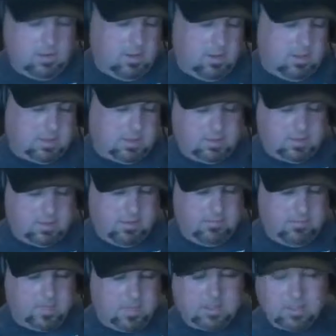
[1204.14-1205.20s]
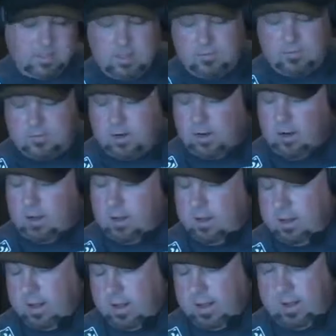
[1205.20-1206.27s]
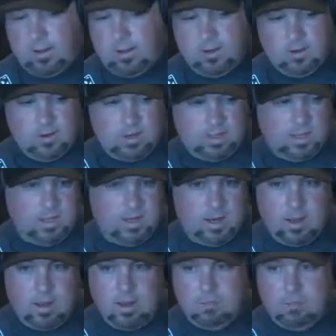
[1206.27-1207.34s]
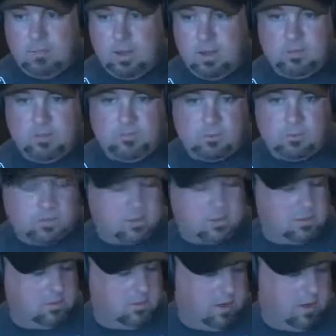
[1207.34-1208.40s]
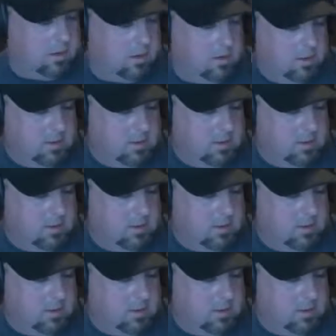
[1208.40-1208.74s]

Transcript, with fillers: it's that's a tough call. I, you know, again, I, am I'm, I'm the first to uh,